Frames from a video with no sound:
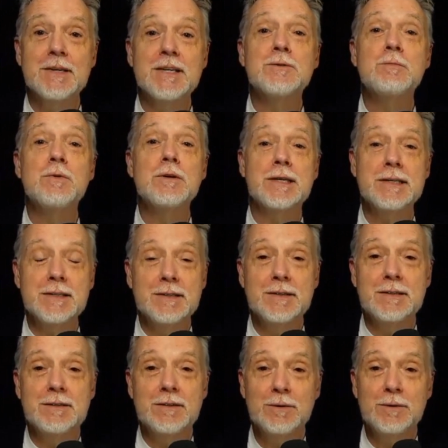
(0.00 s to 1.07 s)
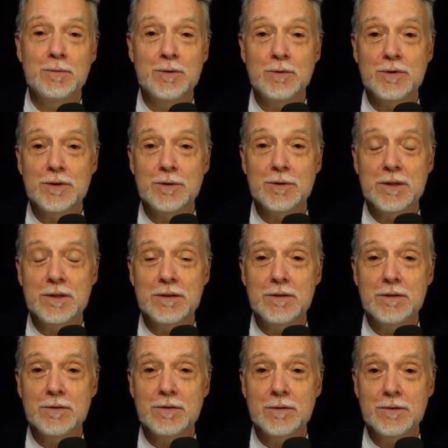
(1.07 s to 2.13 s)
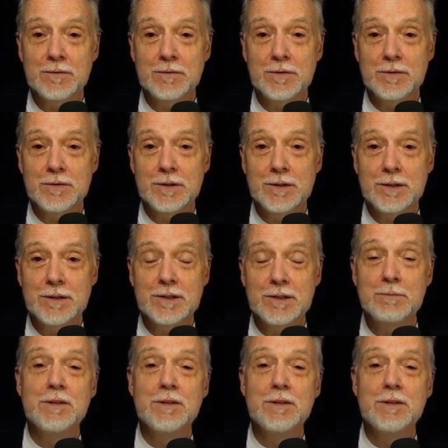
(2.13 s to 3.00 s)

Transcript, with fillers: it's more likely that the humans will still be in control of those decisions,